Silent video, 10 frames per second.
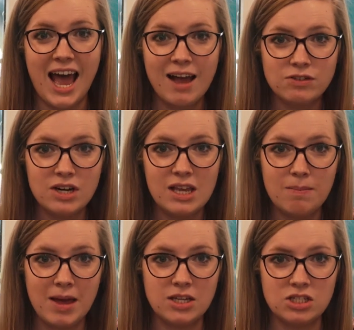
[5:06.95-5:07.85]
After he
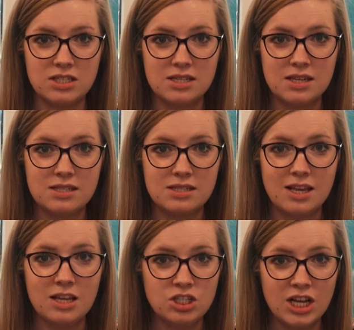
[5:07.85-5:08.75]
met Jesus,
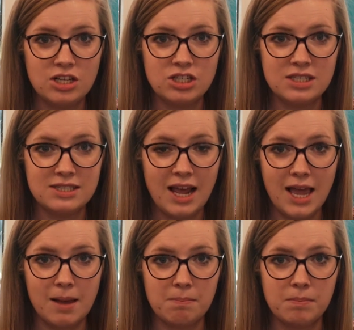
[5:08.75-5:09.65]
he changed his
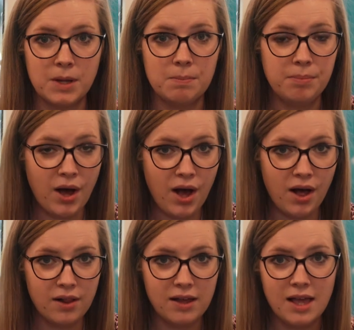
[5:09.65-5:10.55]
name,
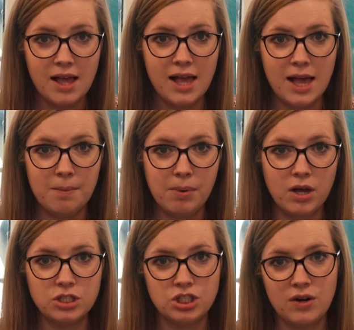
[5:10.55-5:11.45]
Paul, and
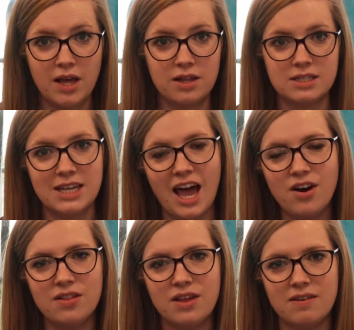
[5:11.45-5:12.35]
Paul showed others how
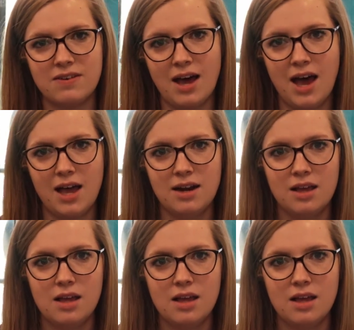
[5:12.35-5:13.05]
to love God.